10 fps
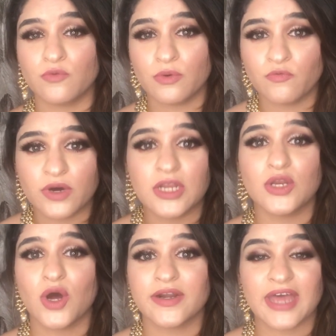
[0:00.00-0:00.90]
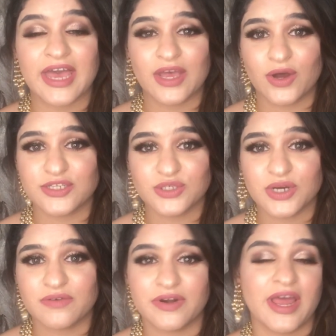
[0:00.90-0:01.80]
worry not, I got you
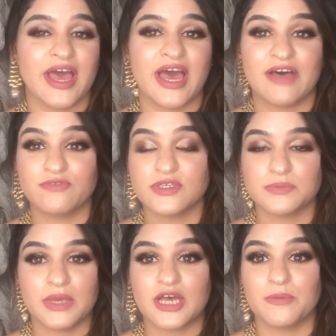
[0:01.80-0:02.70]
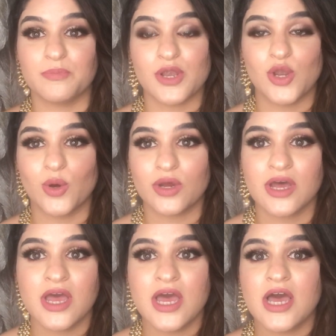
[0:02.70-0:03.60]
covered. I have this makeup look
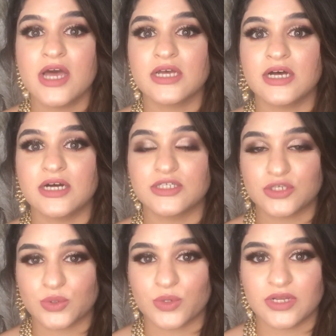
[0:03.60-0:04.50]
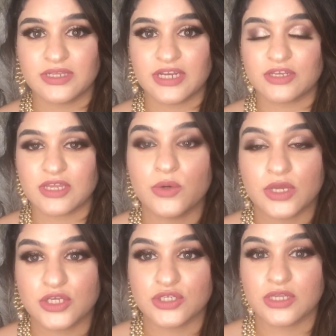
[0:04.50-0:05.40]
tutorial, that
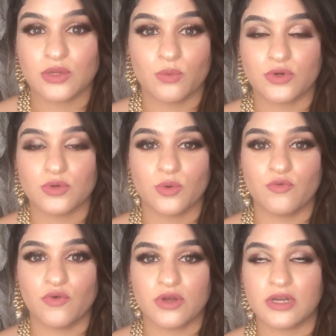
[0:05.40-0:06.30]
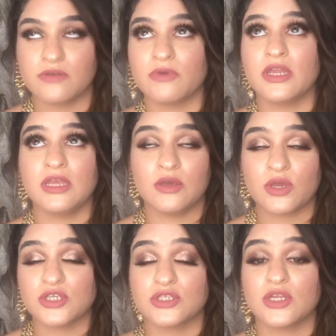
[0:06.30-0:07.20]
occasion that you want to go for and any
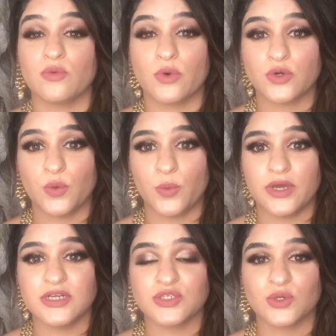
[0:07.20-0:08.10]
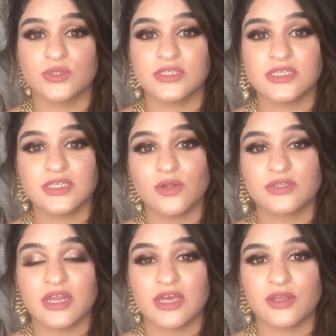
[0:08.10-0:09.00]
occasion that you want to wear. So this is the look that
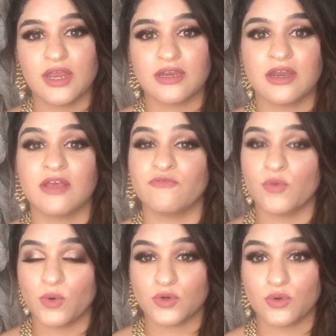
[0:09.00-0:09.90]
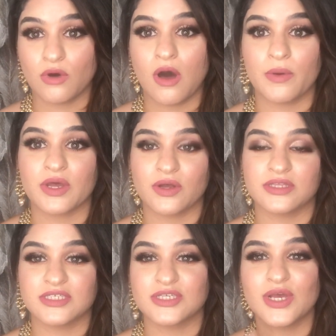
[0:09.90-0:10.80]
I created. If you want to know how I got
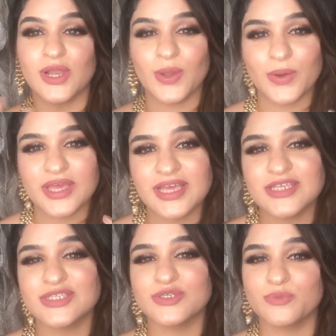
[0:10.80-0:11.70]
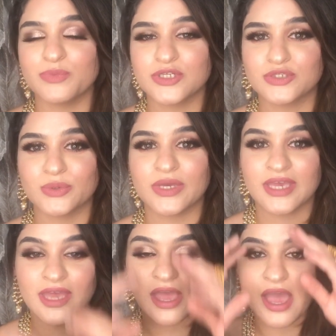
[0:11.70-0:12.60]
this glowy, super
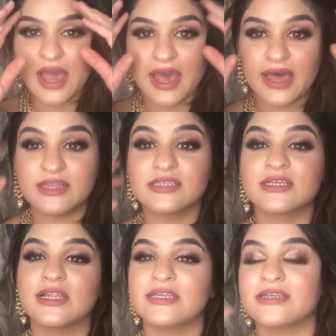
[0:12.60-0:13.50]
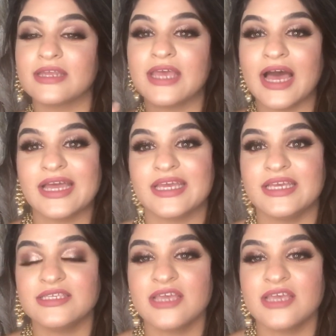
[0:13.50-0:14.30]
dewy and this glittery eyes